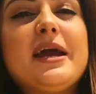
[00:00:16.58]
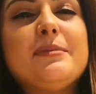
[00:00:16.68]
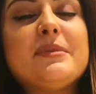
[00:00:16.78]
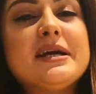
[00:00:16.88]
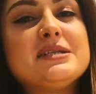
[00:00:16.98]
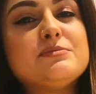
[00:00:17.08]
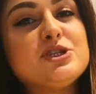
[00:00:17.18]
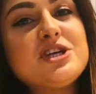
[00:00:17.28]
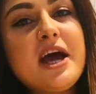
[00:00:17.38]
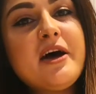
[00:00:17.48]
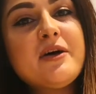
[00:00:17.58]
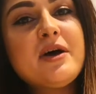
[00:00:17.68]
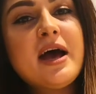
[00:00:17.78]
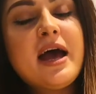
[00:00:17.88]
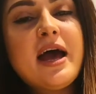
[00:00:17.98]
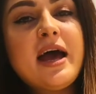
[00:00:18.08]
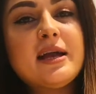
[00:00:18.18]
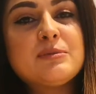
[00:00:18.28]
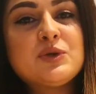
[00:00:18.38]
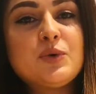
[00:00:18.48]
name is Michelle,
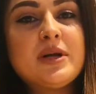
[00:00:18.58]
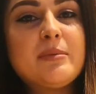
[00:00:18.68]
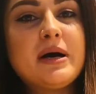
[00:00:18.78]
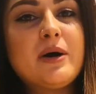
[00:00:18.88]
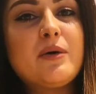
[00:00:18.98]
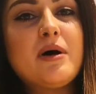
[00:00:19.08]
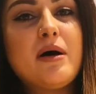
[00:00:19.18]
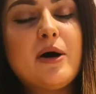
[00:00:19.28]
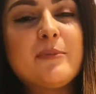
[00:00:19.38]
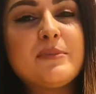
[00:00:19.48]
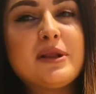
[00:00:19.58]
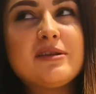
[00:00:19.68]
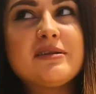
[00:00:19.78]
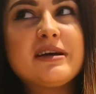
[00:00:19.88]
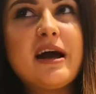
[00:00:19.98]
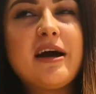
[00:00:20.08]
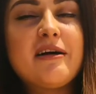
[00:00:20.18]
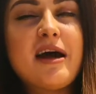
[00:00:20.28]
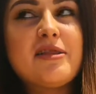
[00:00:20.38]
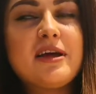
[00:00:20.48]
and I'm talking about, I
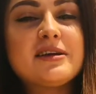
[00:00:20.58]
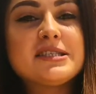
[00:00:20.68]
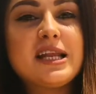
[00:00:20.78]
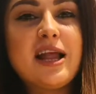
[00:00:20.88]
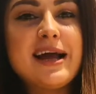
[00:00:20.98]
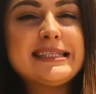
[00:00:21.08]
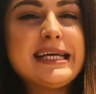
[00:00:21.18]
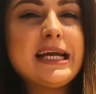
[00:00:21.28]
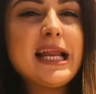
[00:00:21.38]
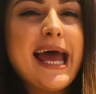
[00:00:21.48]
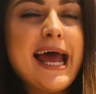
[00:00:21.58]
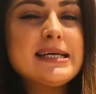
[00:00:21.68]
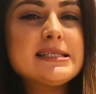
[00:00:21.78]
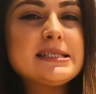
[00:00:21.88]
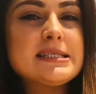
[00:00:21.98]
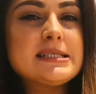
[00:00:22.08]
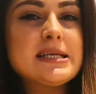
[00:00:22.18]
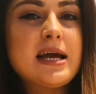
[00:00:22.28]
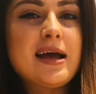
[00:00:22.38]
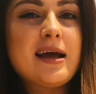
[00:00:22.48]
think it's a Lightninglass.